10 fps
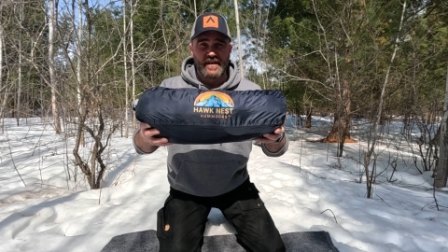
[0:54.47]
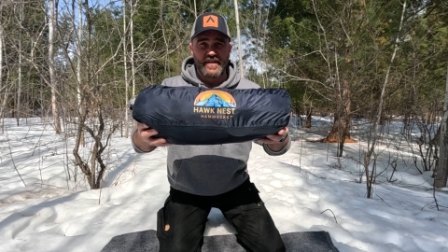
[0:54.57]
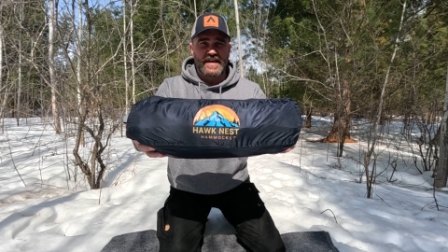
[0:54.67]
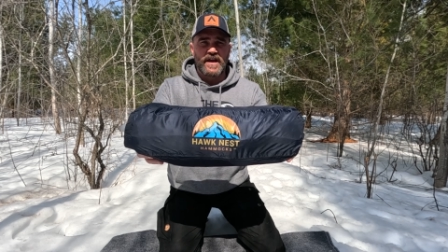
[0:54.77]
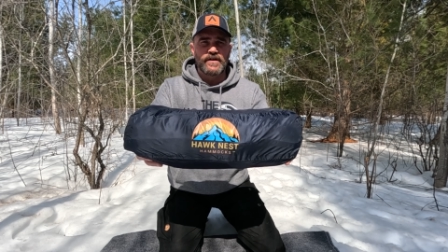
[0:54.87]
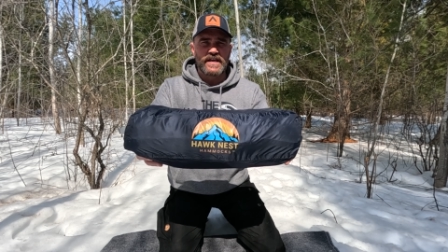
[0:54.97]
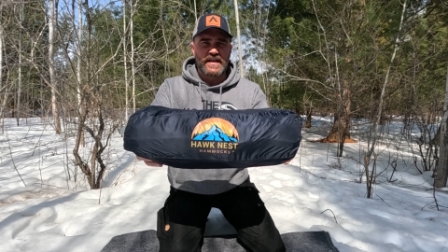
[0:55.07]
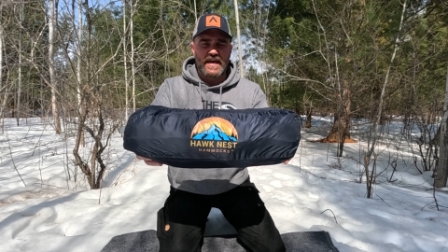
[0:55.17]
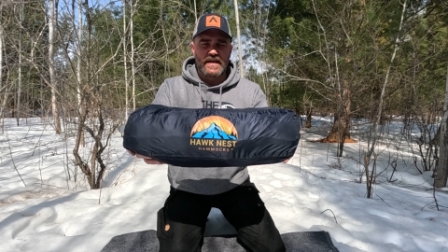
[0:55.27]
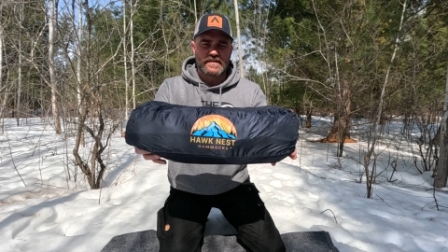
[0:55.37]
The carrying
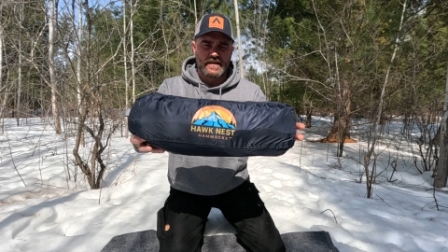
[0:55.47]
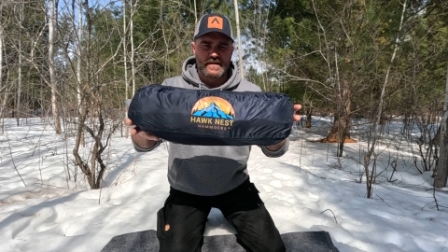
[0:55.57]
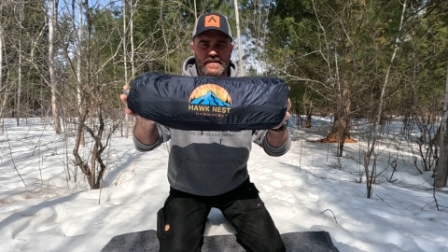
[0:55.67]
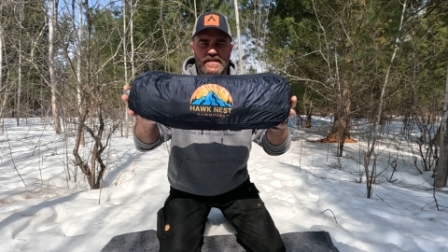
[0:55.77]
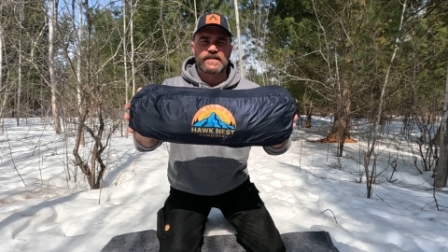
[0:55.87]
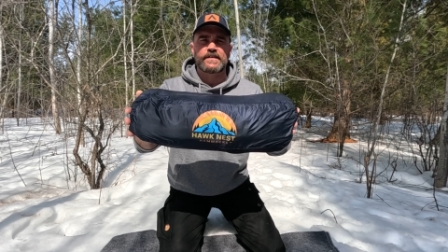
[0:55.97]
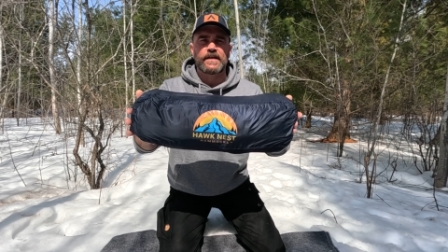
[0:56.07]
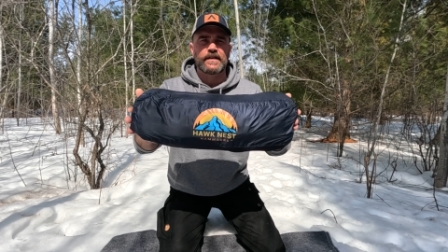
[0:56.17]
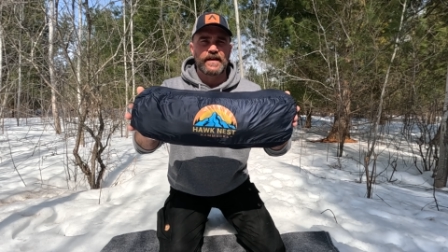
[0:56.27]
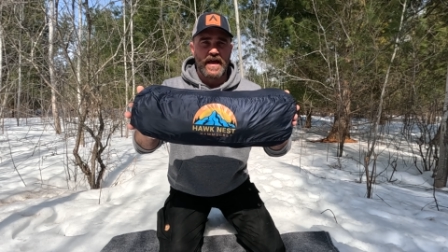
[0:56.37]
case is
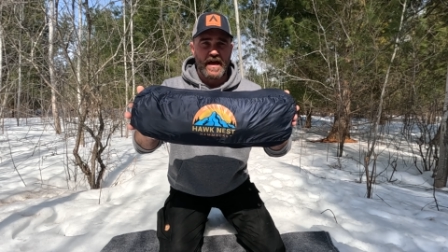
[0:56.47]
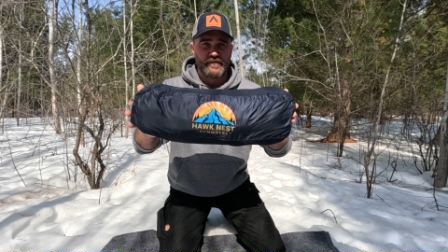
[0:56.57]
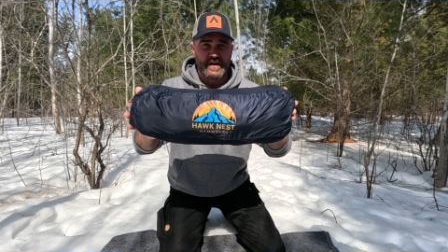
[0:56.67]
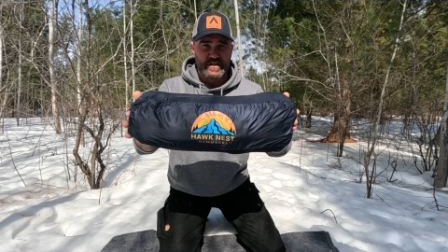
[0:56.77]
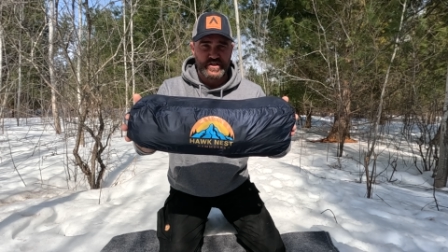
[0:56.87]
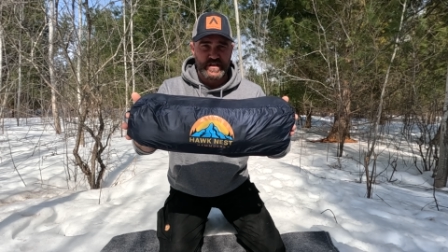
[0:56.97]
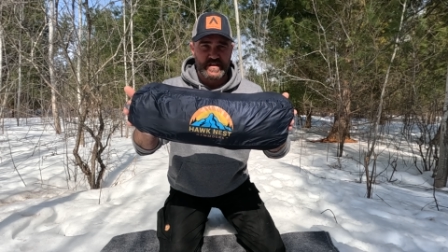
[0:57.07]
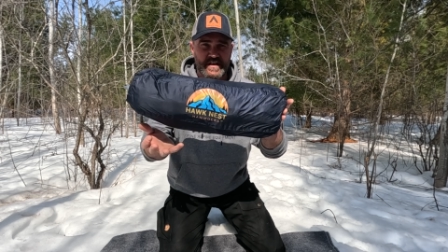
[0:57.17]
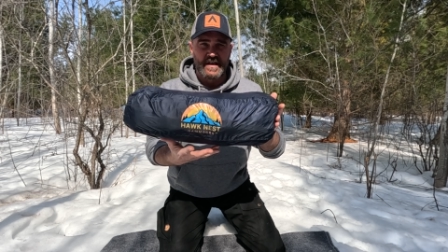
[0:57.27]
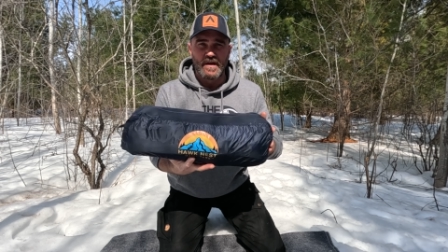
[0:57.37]
16.5
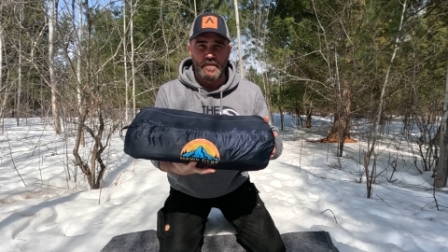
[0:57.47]
inches